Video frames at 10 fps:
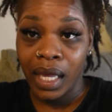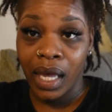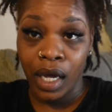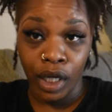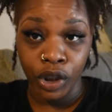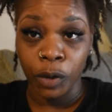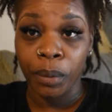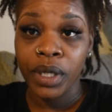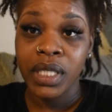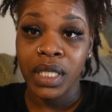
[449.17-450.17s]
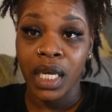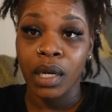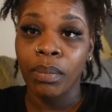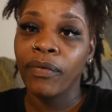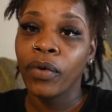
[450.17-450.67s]

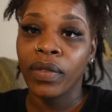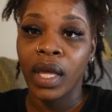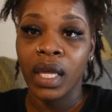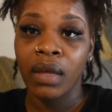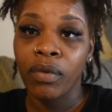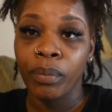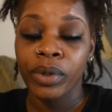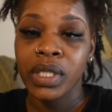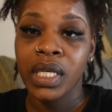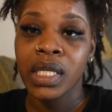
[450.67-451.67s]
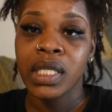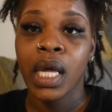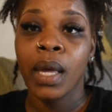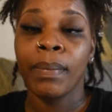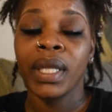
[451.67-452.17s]
100% before they even proceed to
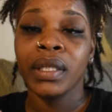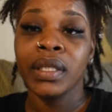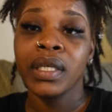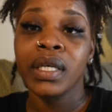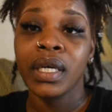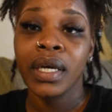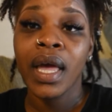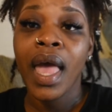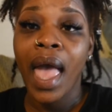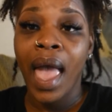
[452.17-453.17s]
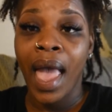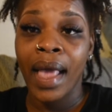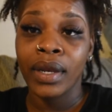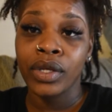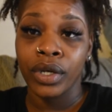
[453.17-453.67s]
come and look
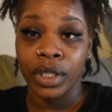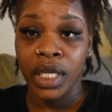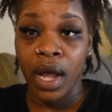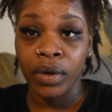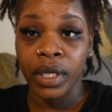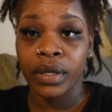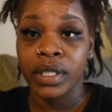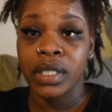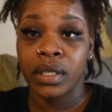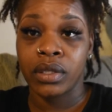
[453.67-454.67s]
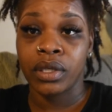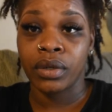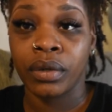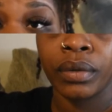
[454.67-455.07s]
at your child care center.